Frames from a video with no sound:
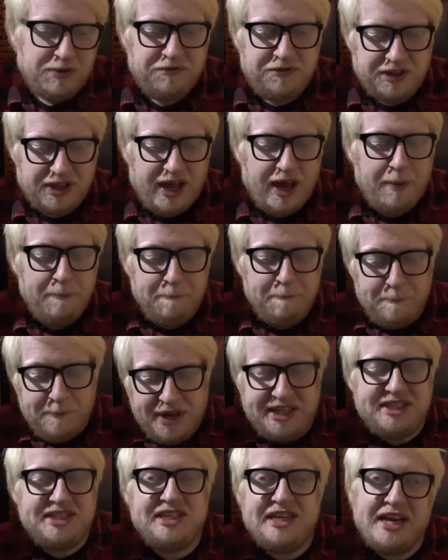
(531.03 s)
for that
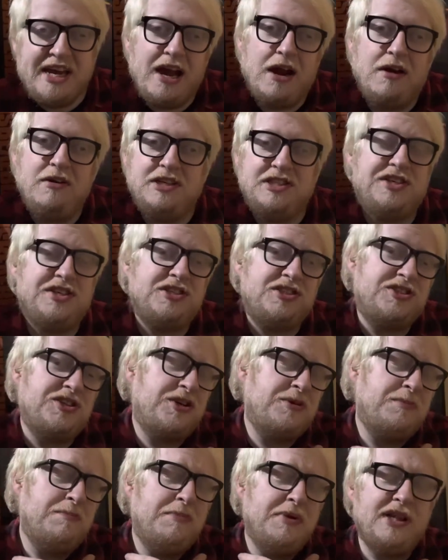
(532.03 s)
minty character to
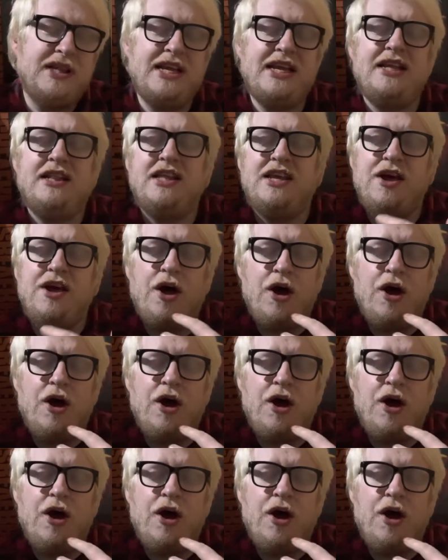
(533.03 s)
completely